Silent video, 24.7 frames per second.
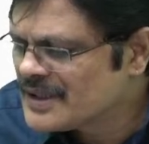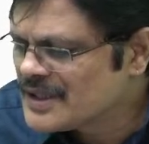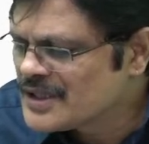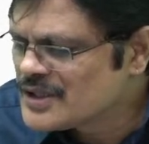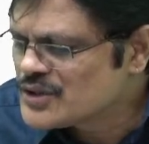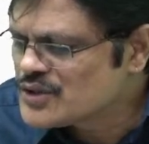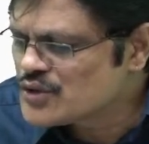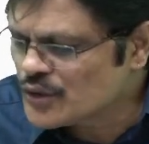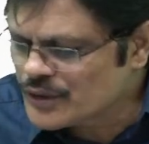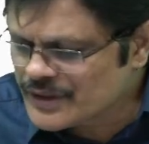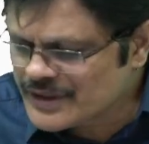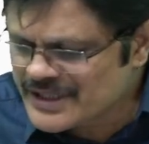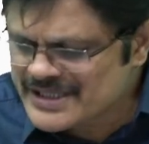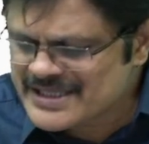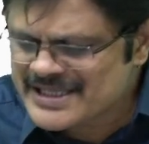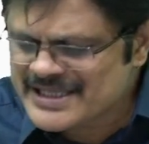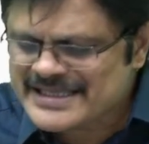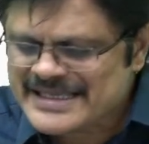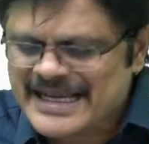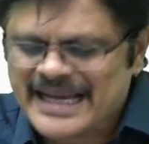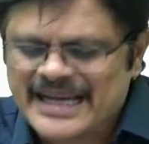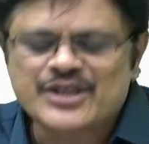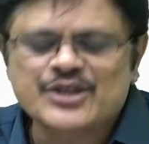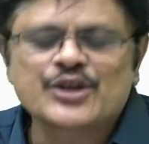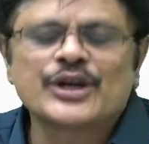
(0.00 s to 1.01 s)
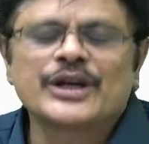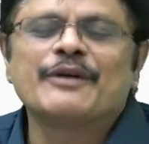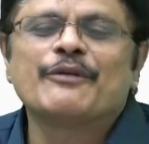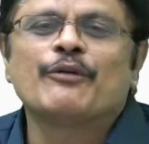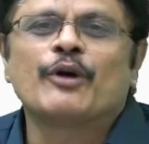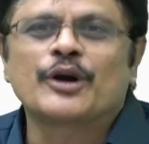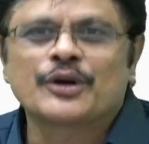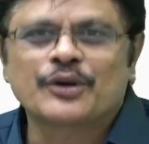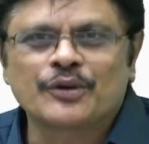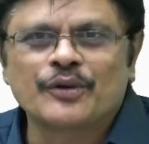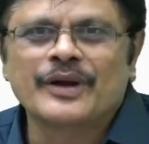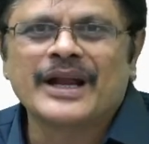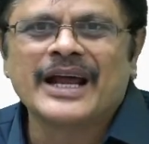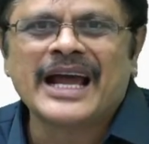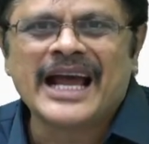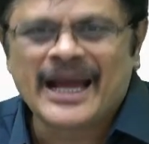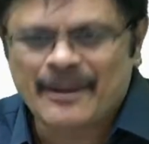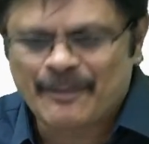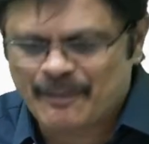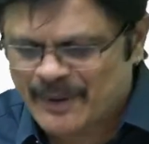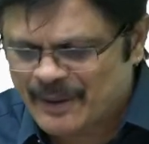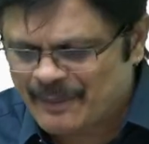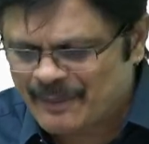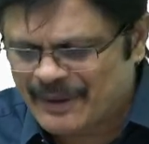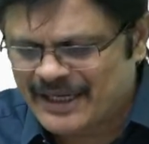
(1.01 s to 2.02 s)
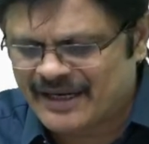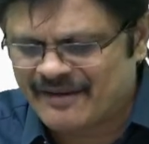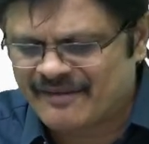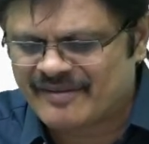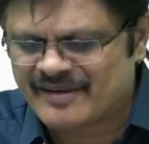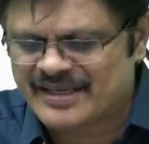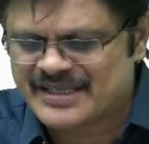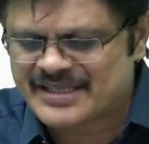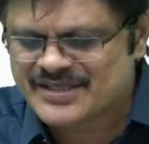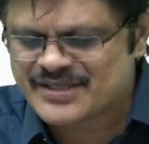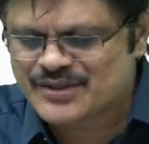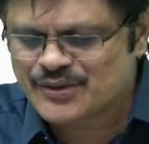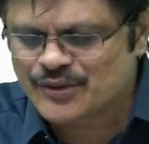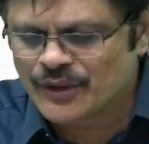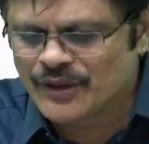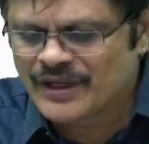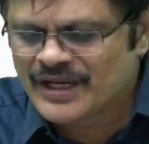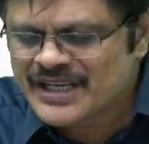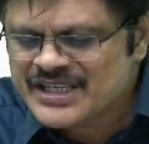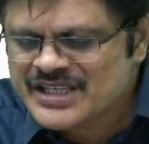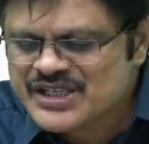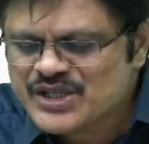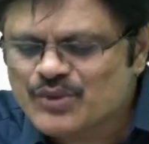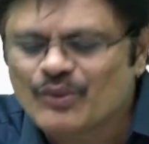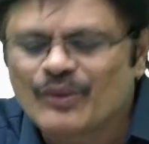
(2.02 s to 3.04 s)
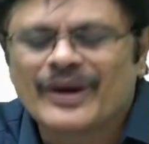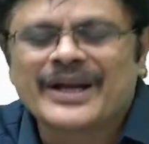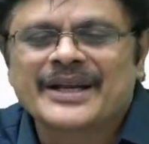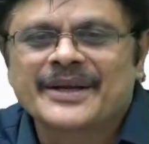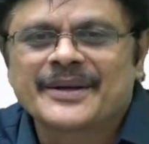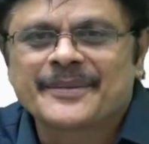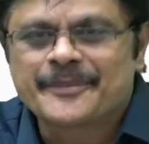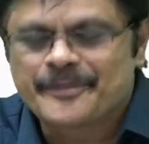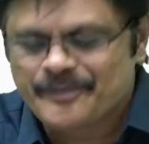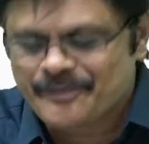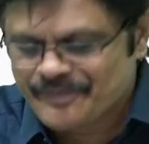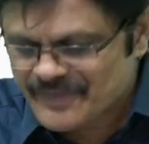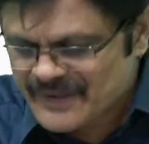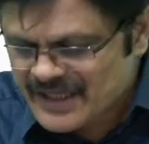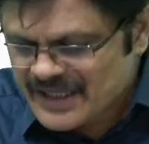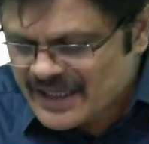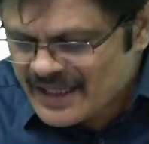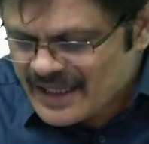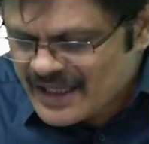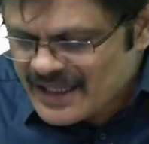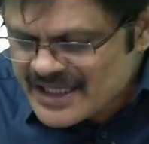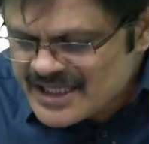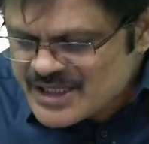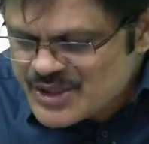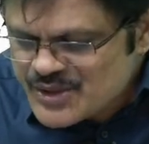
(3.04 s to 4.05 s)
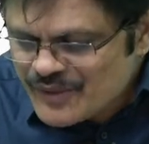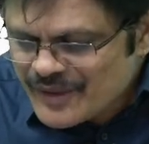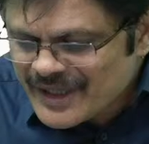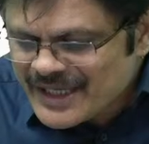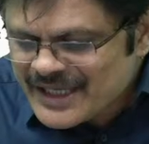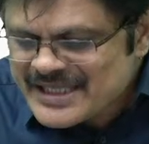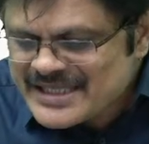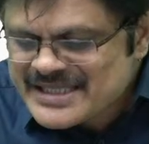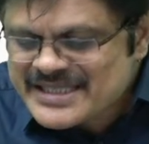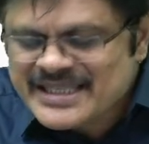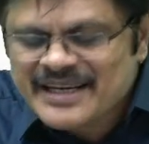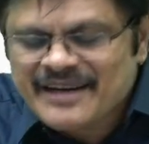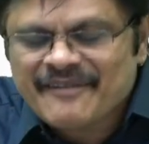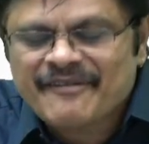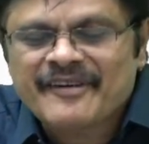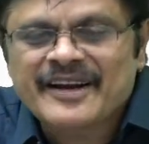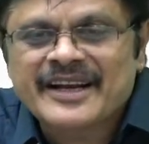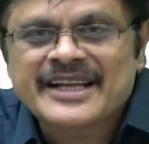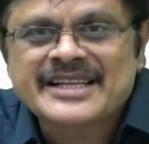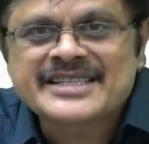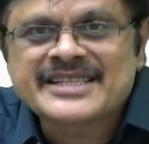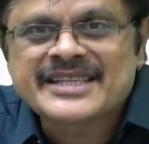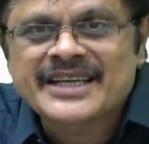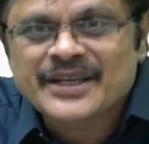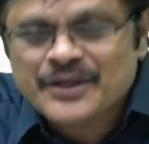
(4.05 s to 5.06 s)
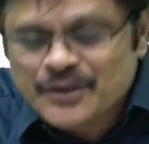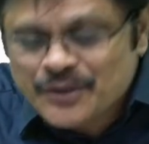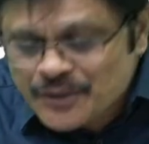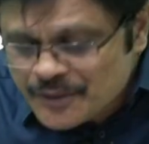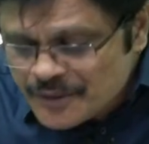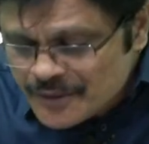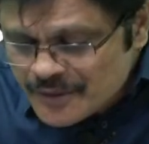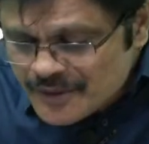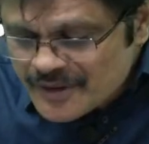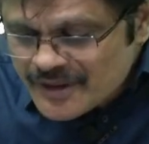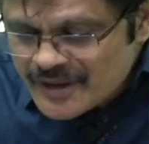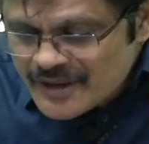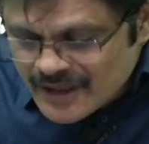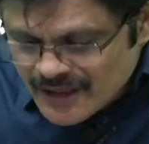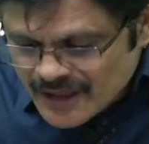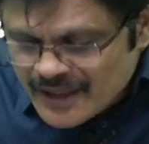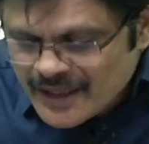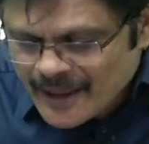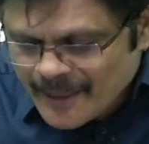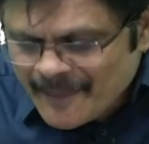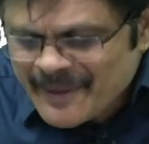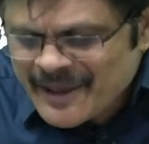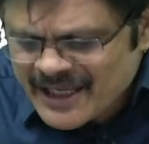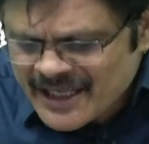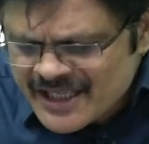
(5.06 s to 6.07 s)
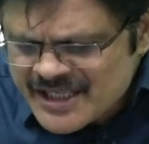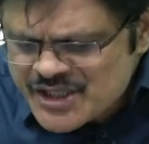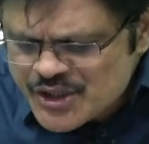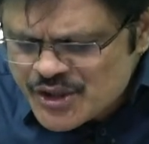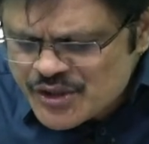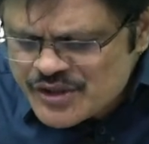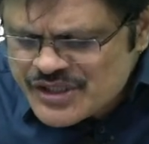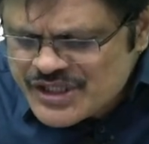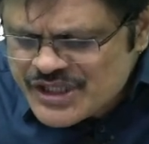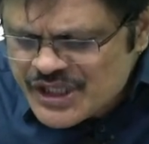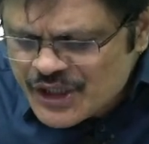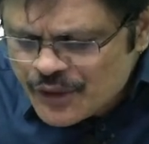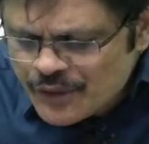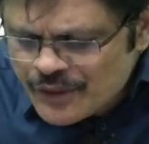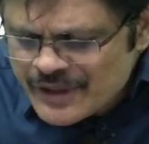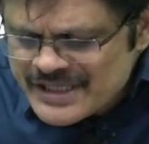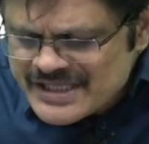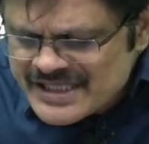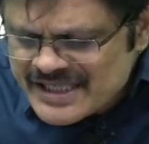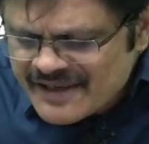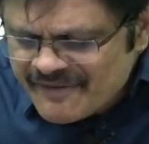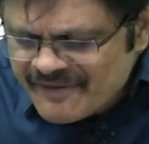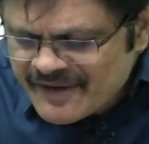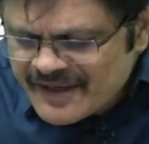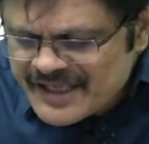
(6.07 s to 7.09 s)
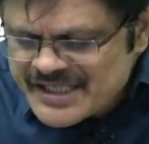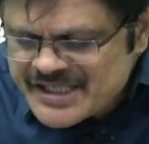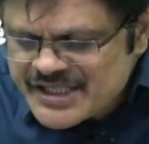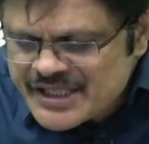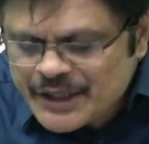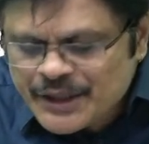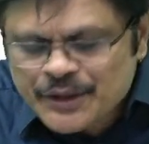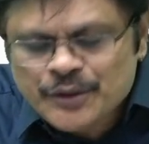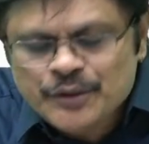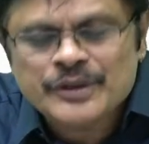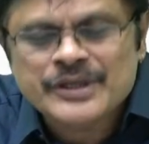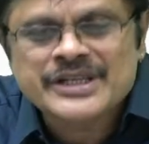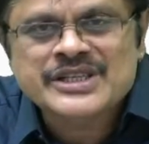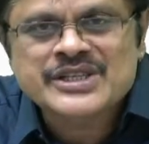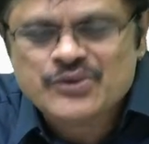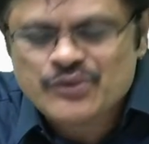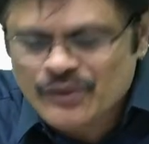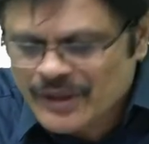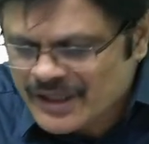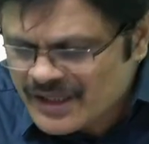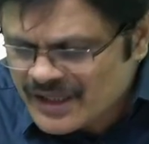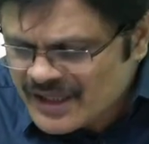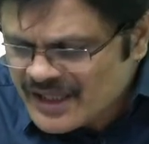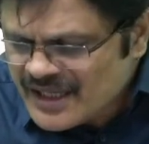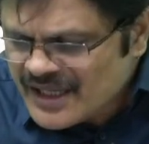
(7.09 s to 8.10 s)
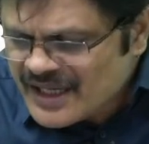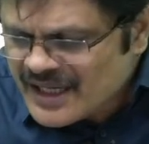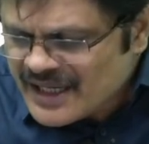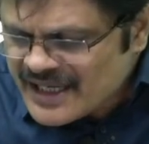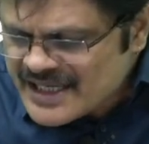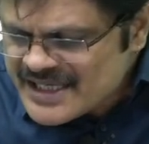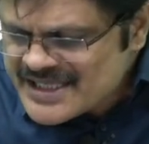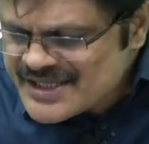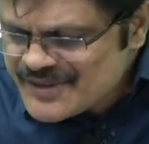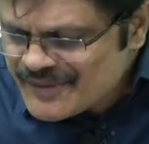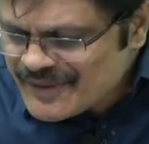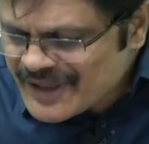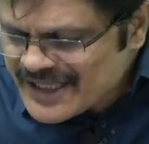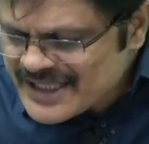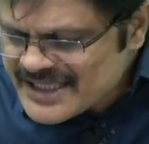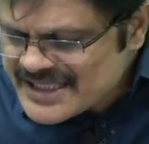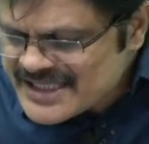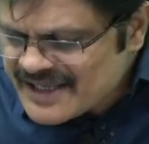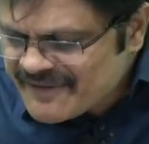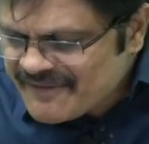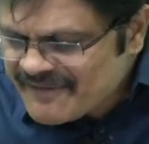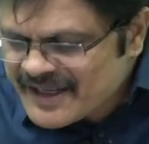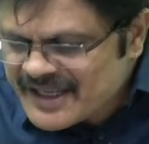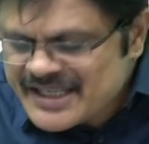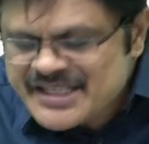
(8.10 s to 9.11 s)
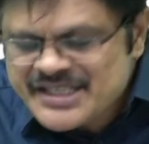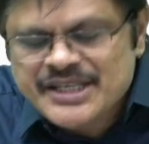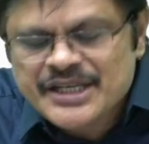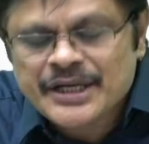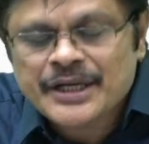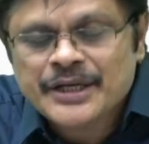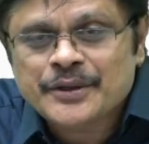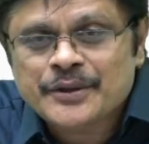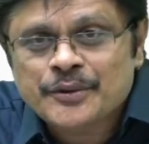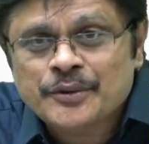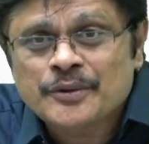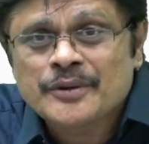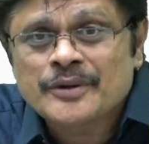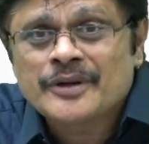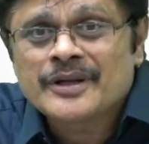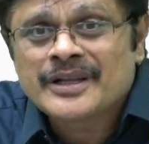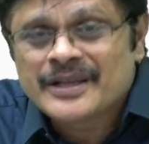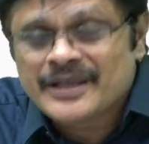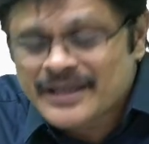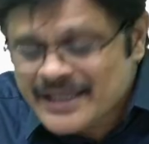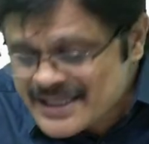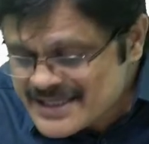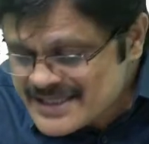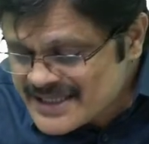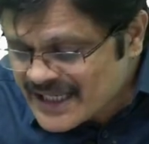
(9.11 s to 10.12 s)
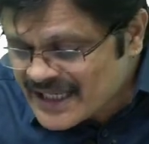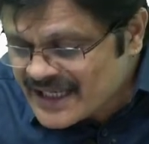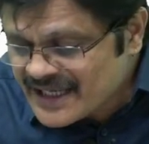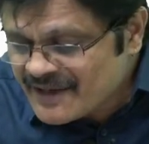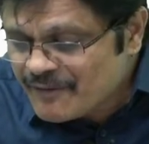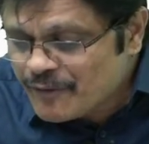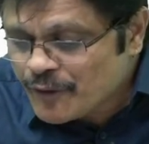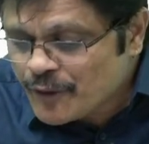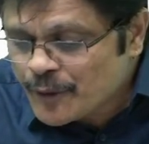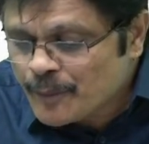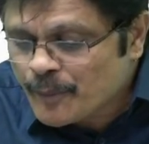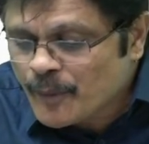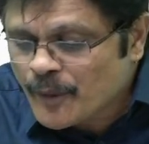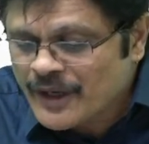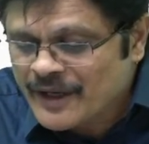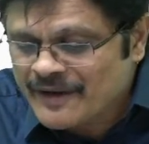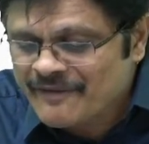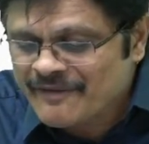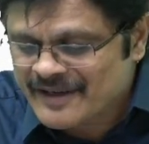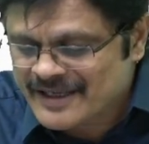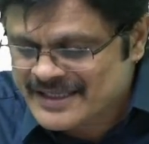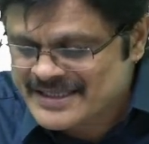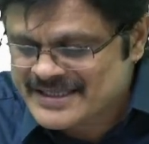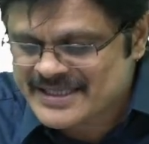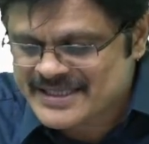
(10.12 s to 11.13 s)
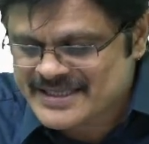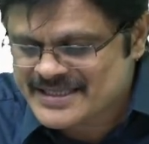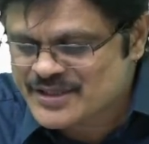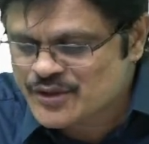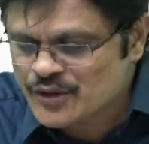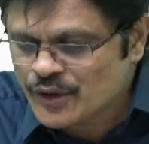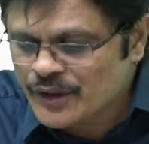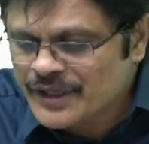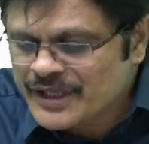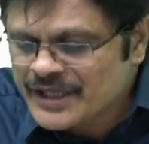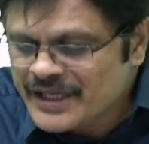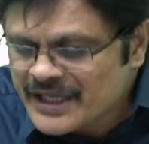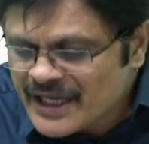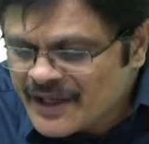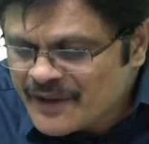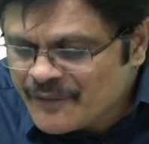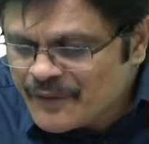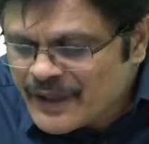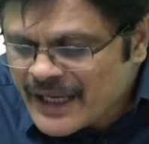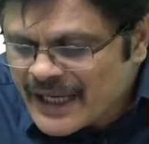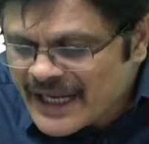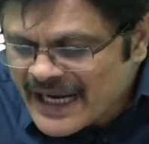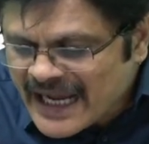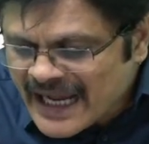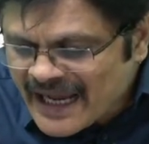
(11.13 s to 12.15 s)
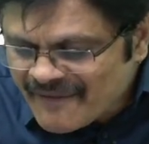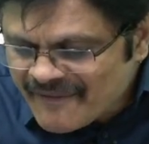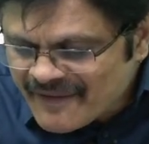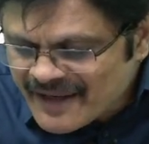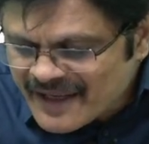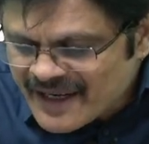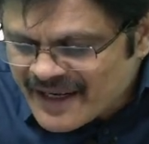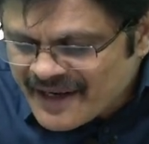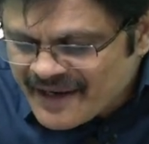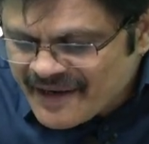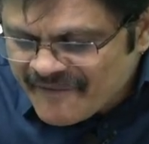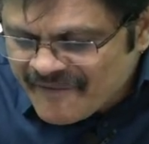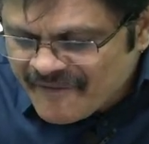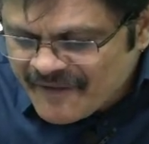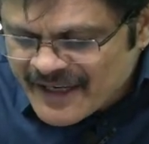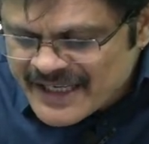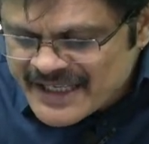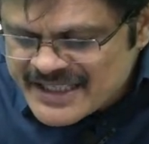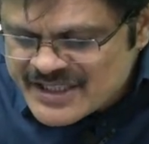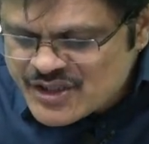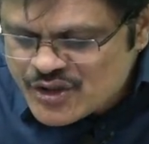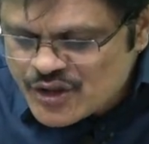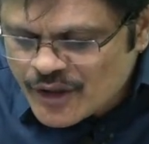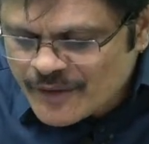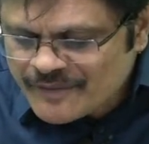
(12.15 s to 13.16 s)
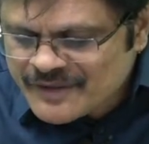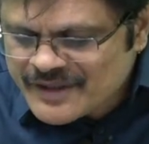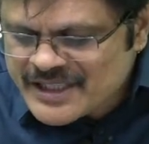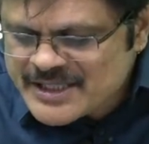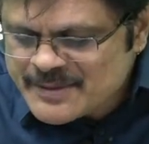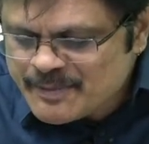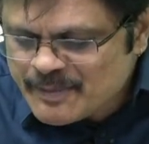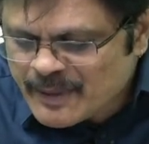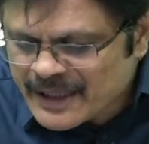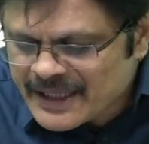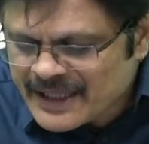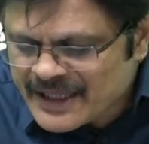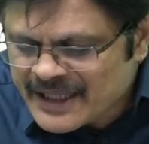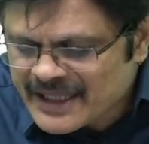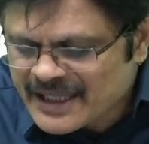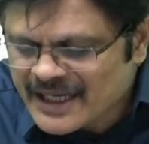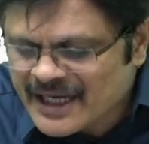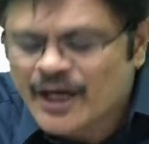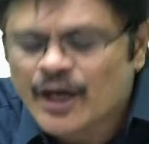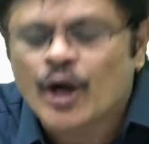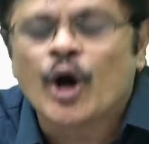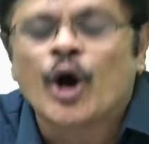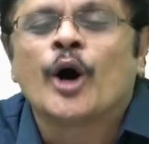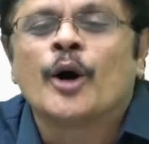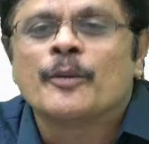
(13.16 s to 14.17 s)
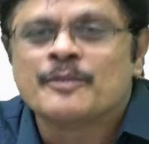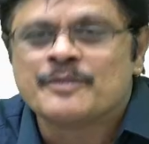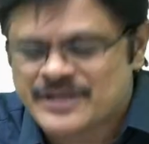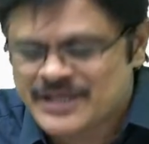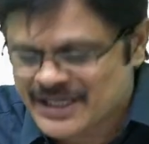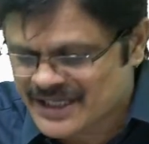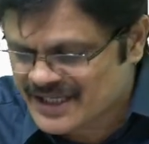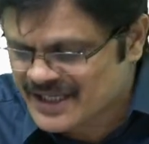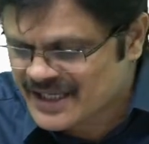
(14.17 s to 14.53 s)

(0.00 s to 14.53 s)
So this is actually what going to happen, my dear friends. So list 1. List 1 is referencing to, list 0 is referencing to this 12. List 1 is referencing to this 34.56. So here we are having reference of this particular object.